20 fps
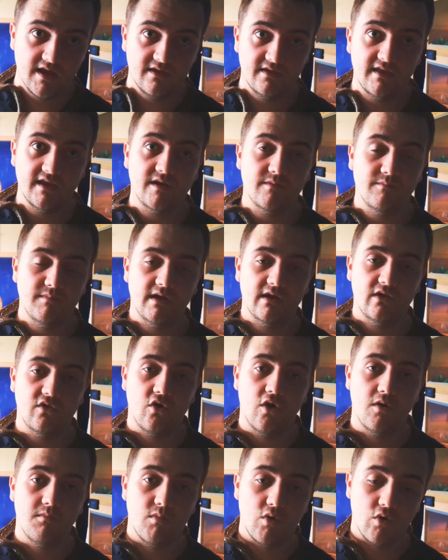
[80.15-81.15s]
They can be a
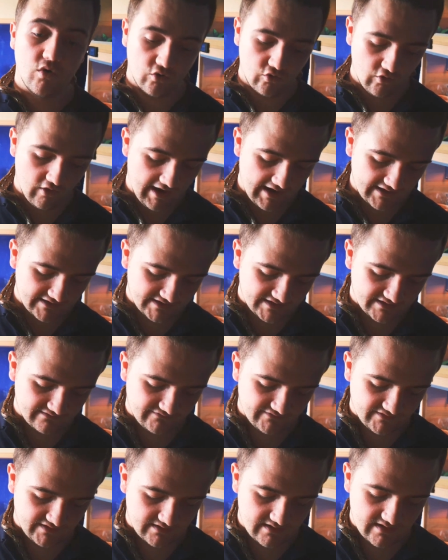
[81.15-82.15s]
lot more aggressive
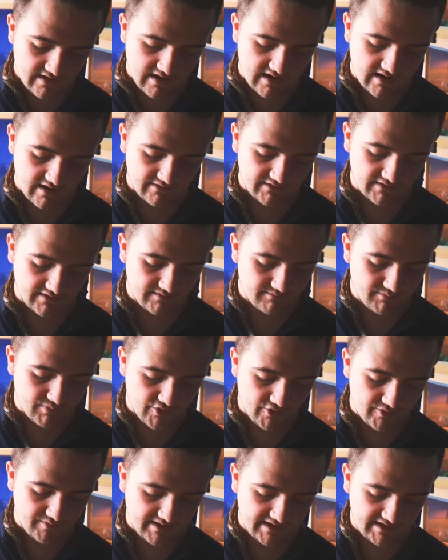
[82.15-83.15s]
than the
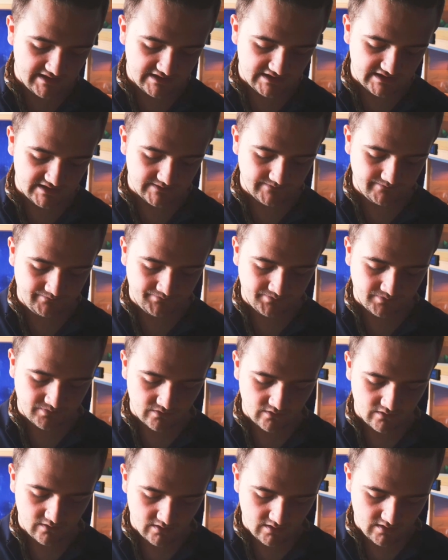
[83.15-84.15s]
Burmese.
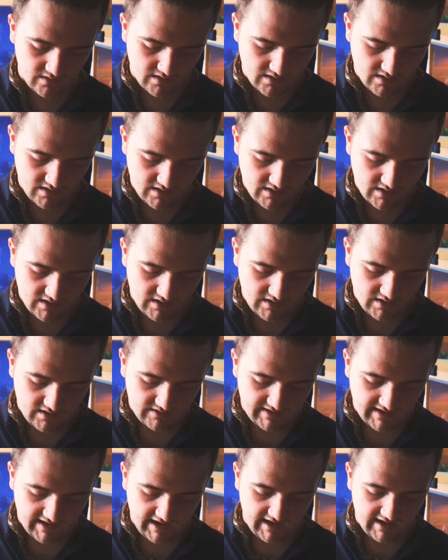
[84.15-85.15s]

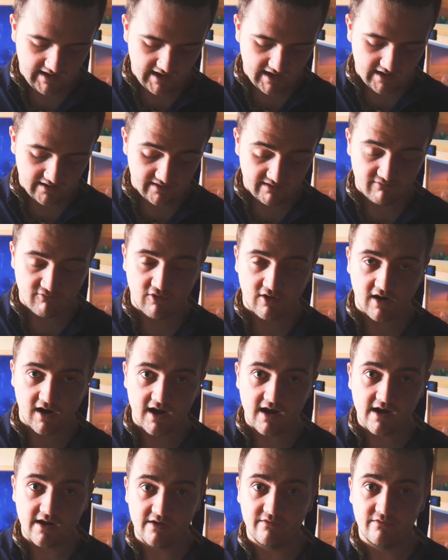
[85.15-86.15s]
They
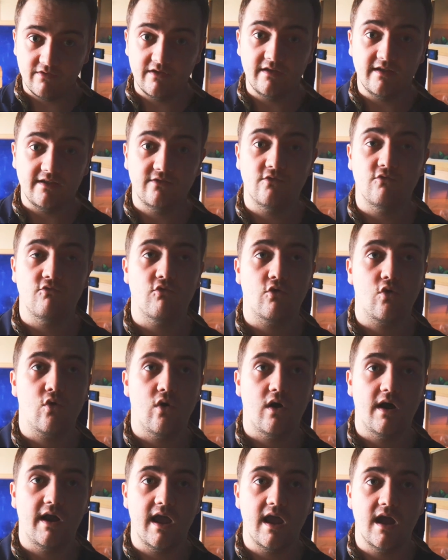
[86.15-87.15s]
do
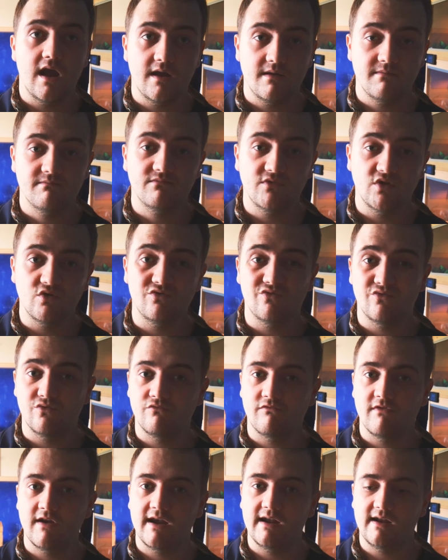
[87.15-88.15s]
require you to
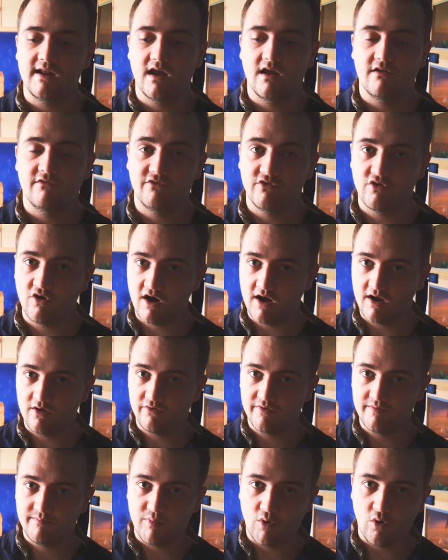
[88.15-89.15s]
really have your eye
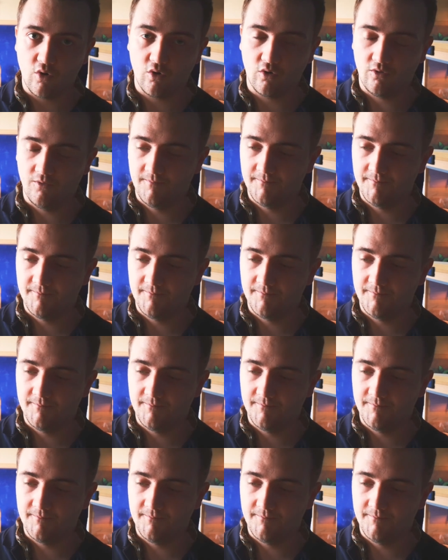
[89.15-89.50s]
on the ball.